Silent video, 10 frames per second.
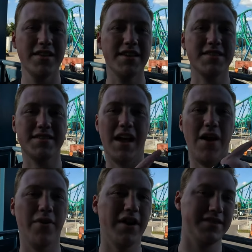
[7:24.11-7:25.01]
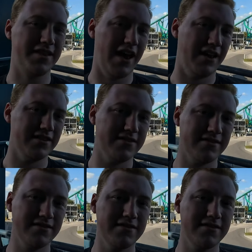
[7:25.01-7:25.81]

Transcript: this is not where it's at.